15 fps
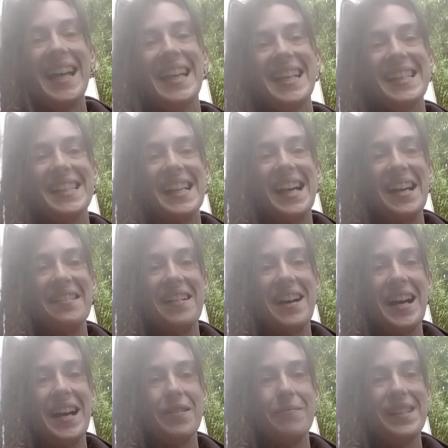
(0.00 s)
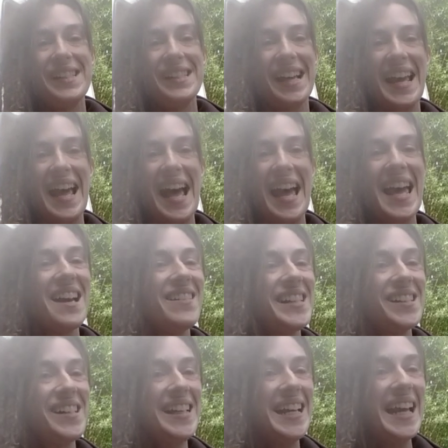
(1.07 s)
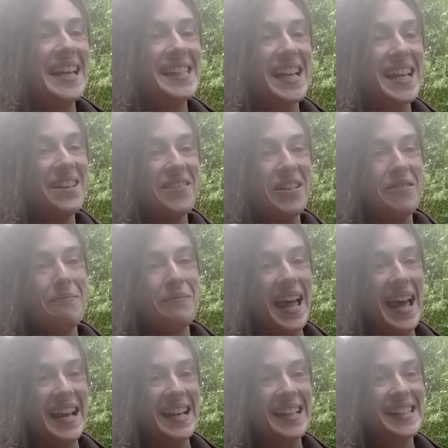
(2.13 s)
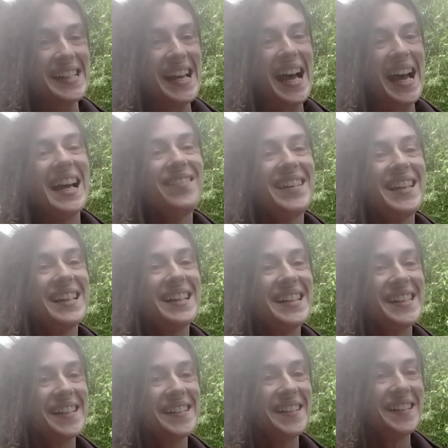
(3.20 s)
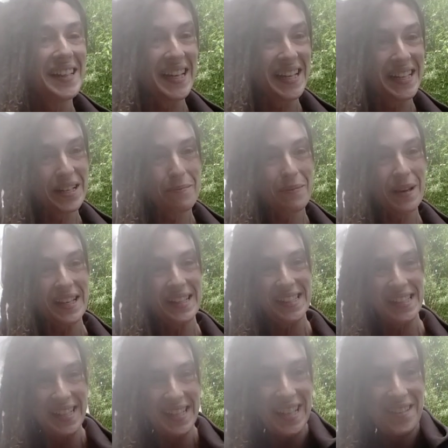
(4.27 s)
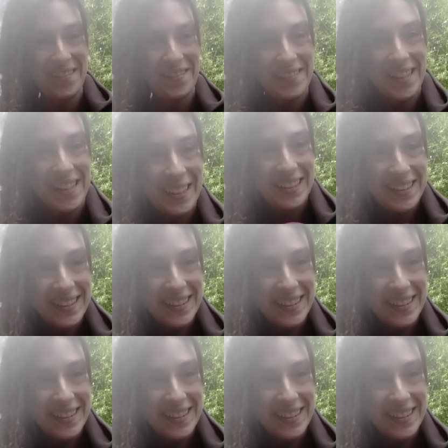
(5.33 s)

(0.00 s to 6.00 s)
So yeah, here it all is in one place. I hope you guys are all good. Peace and love.